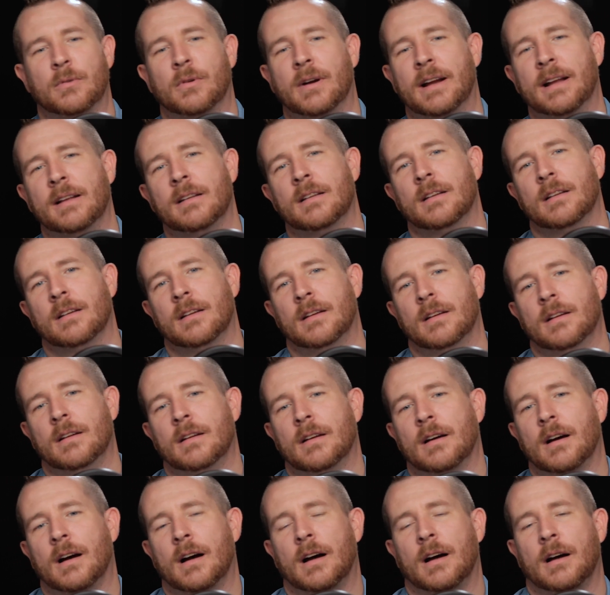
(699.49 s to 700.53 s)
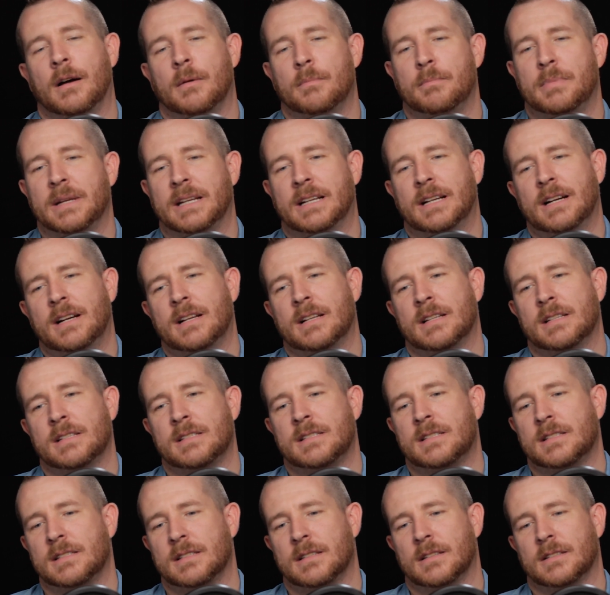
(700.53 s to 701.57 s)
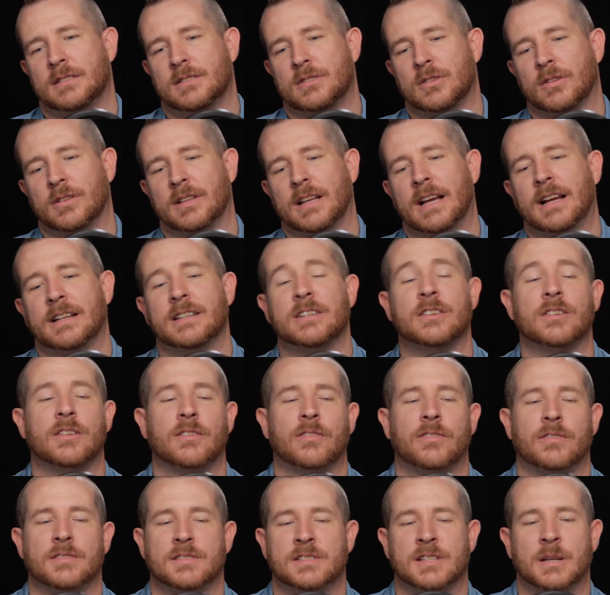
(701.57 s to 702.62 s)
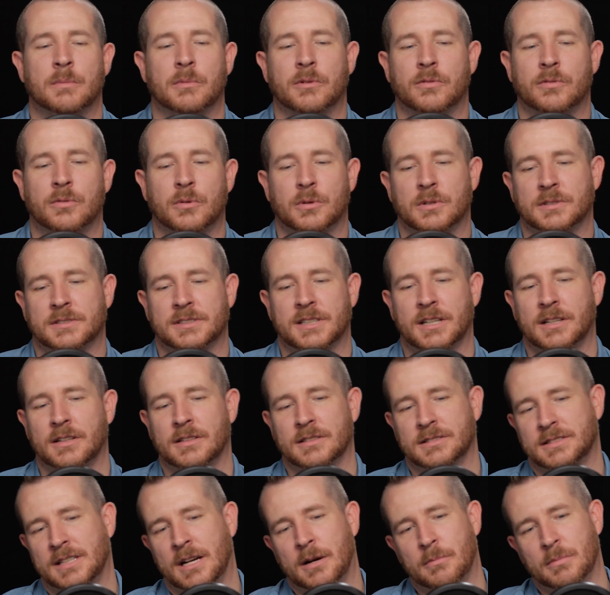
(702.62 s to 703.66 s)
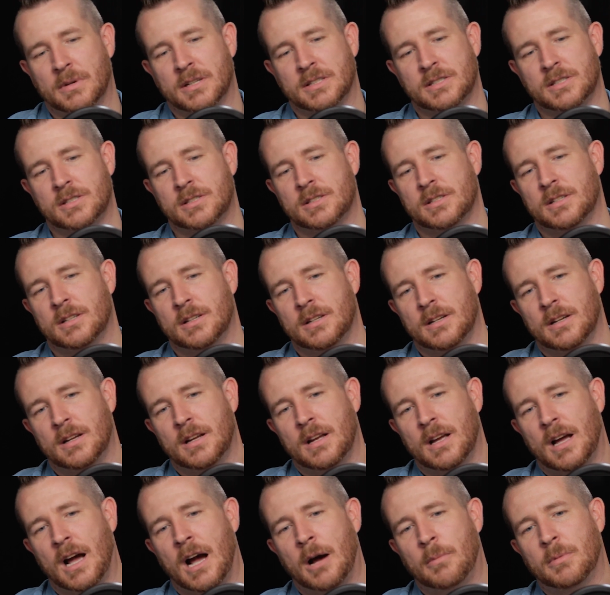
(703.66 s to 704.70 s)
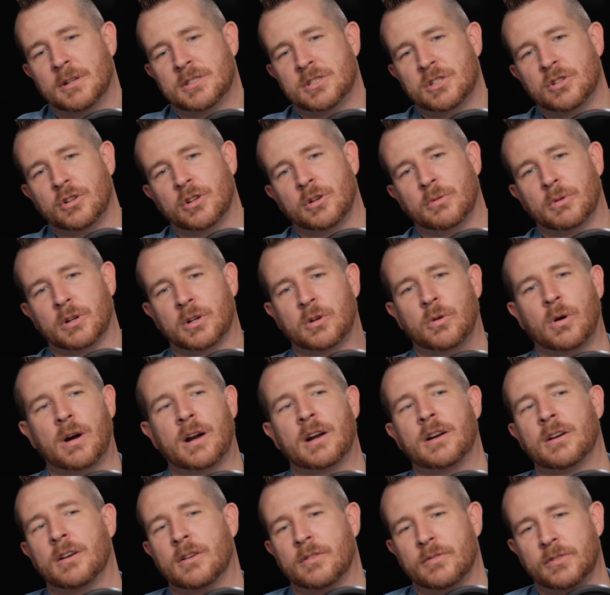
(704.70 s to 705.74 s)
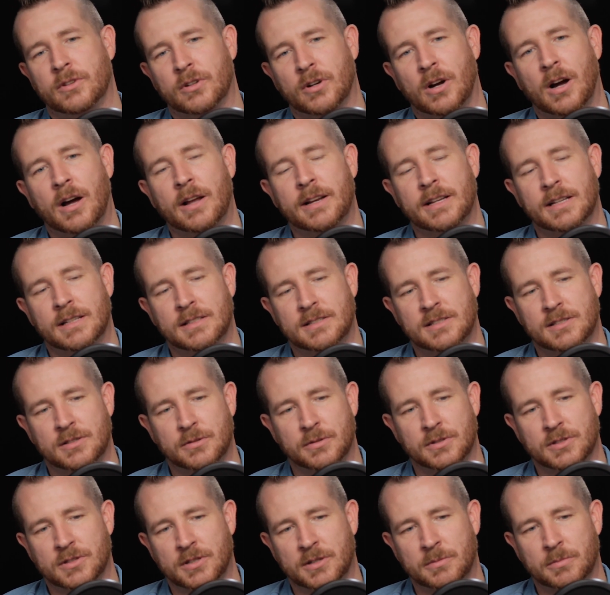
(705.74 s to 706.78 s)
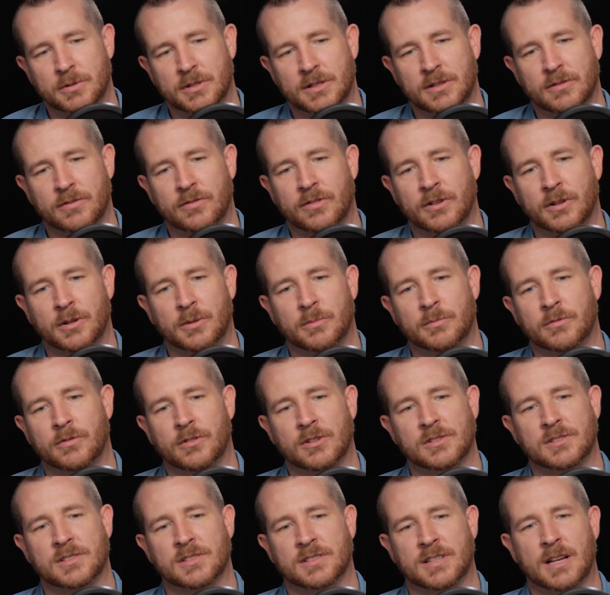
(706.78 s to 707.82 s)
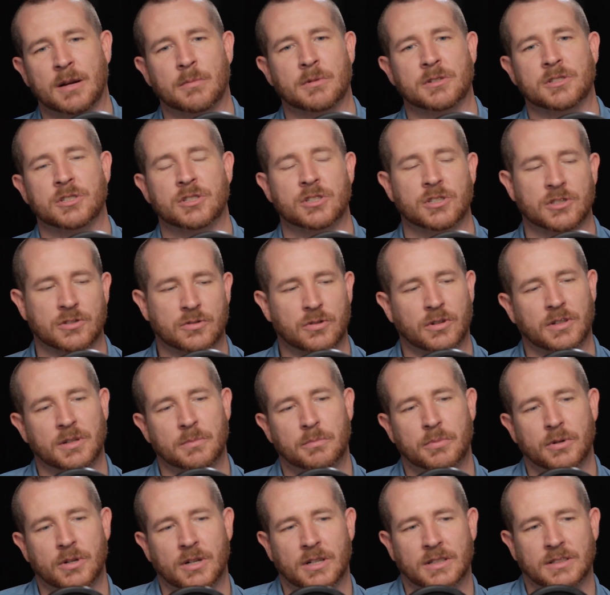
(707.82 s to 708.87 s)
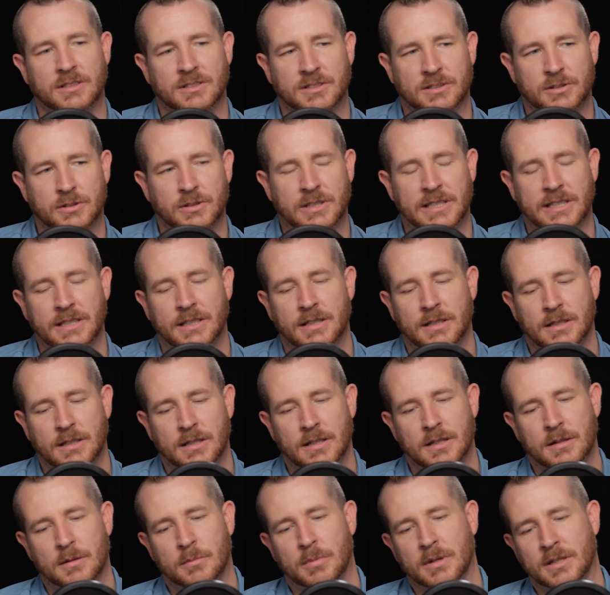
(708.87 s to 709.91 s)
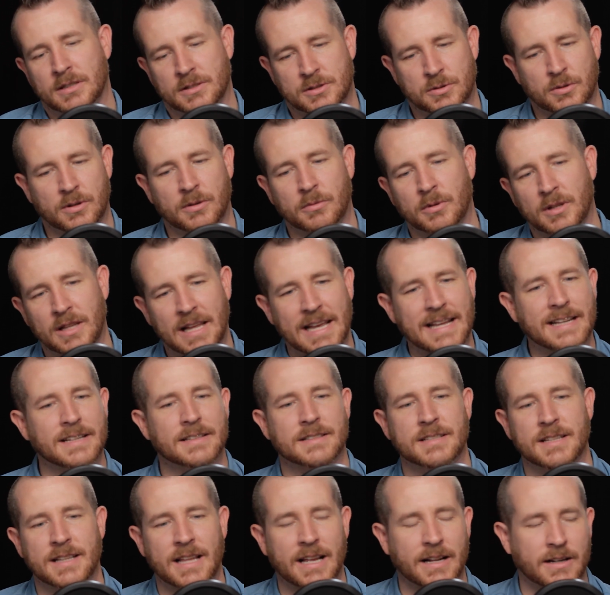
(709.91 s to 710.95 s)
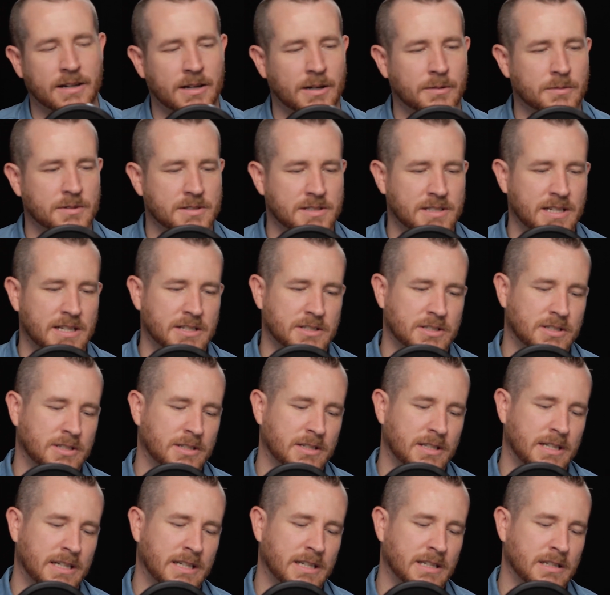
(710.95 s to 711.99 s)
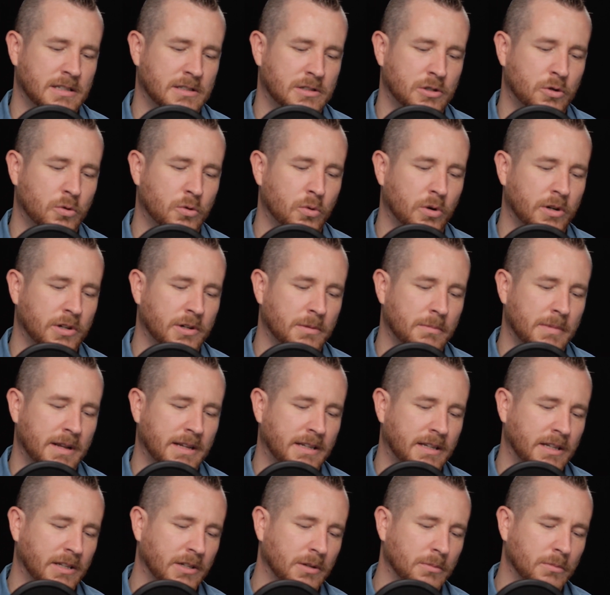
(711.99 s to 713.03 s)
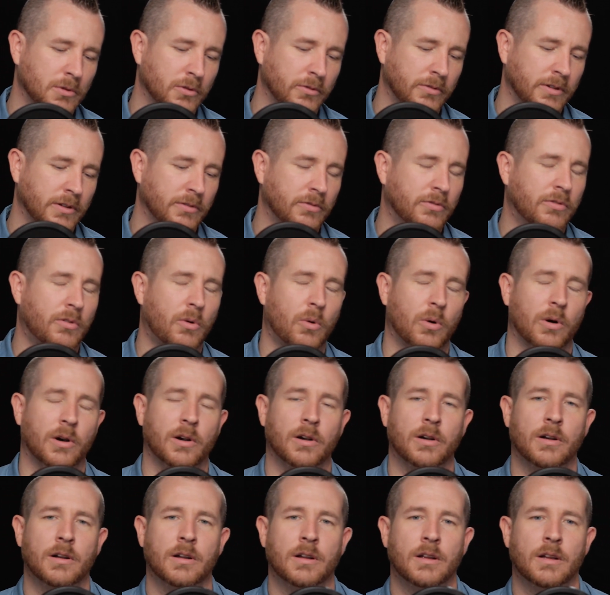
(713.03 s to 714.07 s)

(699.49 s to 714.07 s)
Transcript: Right? Because the idea of the sum of 4 scale is how much are you going to require of your audience to interpret the film versus how much you're just going to put on the screen. But sort of related to that conversation is who are you making your movie for?